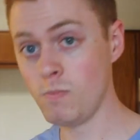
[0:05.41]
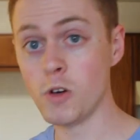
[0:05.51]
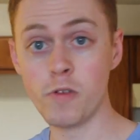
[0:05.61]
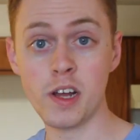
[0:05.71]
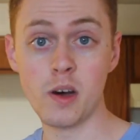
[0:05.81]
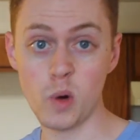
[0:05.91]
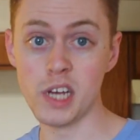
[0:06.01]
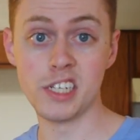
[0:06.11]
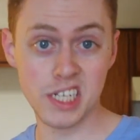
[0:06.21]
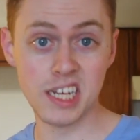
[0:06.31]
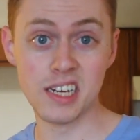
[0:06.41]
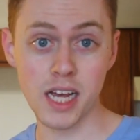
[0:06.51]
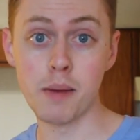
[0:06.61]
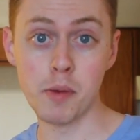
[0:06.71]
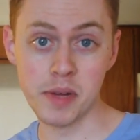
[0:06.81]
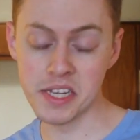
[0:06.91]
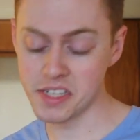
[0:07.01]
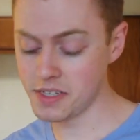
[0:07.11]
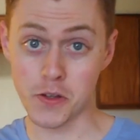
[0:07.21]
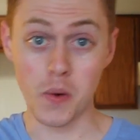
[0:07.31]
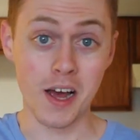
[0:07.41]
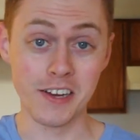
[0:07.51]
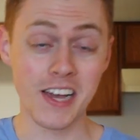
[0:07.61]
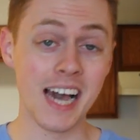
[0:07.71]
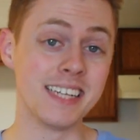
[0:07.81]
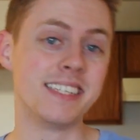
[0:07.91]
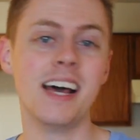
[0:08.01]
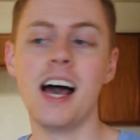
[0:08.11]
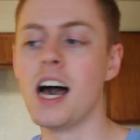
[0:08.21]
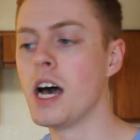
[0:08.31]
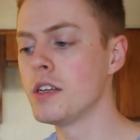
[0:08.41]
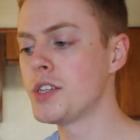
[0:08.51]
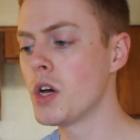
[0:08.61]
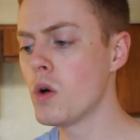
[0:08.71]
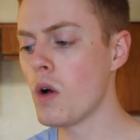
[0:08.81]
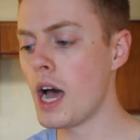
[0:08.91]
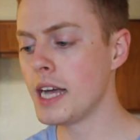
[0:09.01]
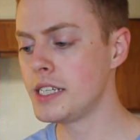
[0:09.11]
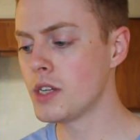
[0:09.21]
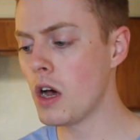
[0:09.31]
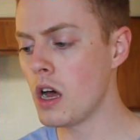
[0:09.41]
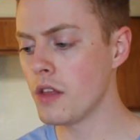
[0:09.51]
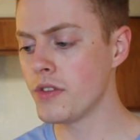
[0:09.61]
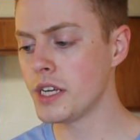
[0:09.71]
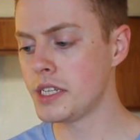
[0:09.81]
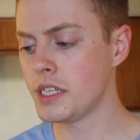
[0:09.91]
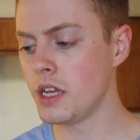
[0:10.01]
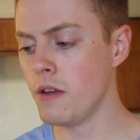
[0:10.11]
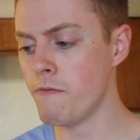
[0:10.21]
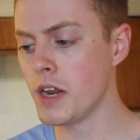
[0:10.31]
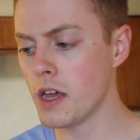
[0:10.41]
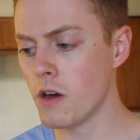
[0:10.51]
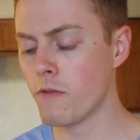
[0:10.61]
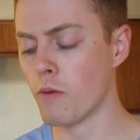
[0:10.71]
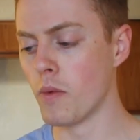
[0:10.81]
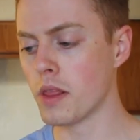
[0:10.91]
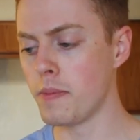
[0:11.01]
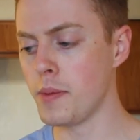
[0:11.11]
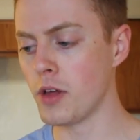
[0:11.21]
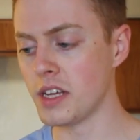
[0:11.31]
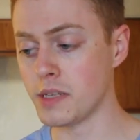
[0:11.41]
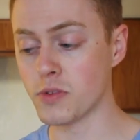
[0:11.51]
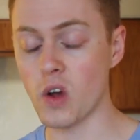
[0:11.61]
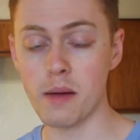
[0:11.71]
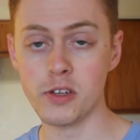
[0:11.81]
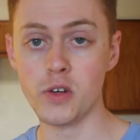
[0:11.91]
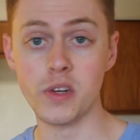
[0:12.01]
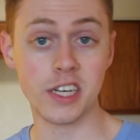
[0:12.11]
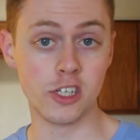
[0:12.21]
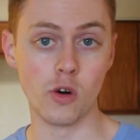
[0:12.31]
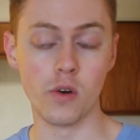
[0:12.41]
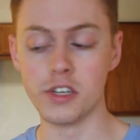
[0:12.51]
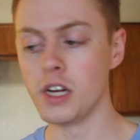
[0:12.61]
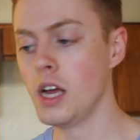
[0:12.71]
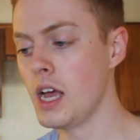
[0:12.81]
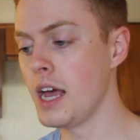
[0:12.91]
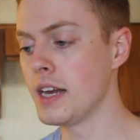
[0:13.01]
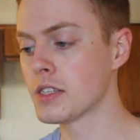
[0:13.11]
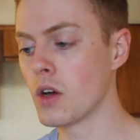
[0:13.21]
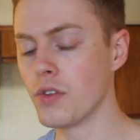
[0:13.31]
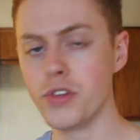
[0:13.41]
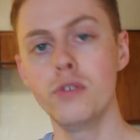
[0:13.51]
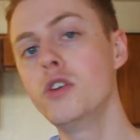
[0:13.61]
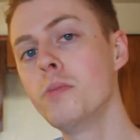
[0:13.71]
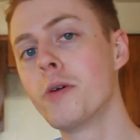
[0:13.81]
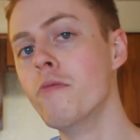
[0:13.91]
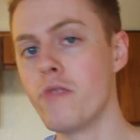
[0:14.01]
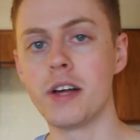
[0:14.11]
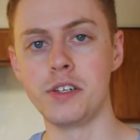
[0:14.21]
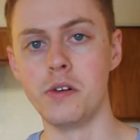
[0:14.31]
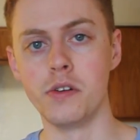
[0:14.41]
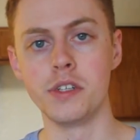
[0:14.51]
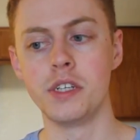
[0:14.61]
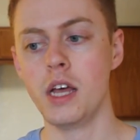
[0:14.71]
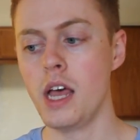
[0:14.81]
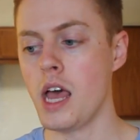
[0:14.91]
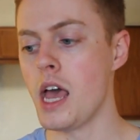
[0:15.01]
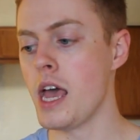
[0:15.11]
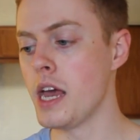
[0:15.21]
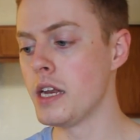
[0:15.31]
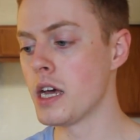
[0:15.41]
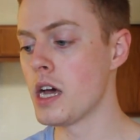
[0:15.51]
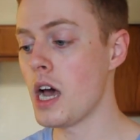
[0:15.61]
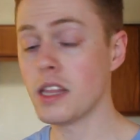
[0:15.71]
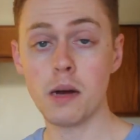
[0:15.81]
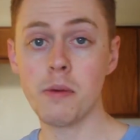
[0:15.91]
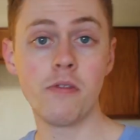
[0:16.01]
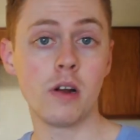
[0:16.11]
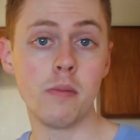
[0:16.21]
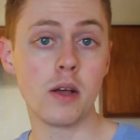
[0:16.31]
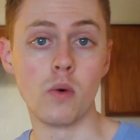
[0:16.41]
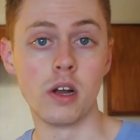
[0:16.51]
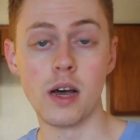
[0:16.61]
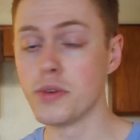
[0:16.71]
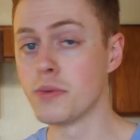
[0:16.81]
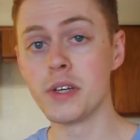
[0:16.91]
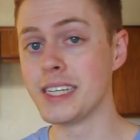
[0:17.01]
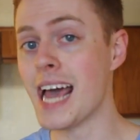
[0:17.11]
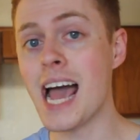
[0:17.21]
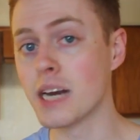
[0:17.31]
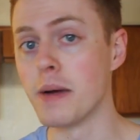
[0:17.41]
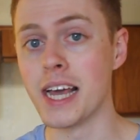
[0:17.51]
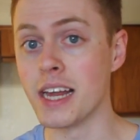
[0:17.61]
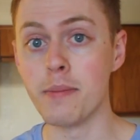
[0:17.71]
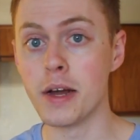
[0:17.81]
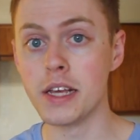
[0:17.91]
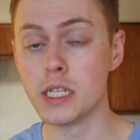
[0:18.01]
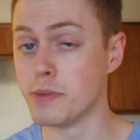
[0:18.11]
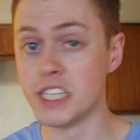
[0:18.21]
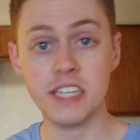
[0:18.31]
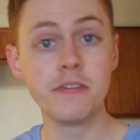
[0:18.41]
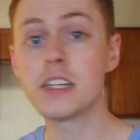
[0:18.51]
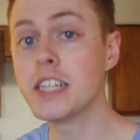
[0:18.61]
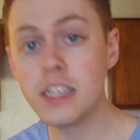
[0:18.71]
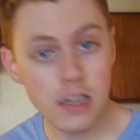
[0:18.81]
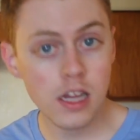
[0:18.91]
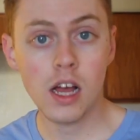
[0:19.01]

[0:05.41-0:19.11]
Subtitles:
You'll find out why I just did in a couple minutes. What's going on, you guys? So I saw this video from one of the people I subscribe to, Nick George, and it's called YouTube Confessionals. And I thought it'd be fun to make one. I wasn't really tagged by anybody specifically.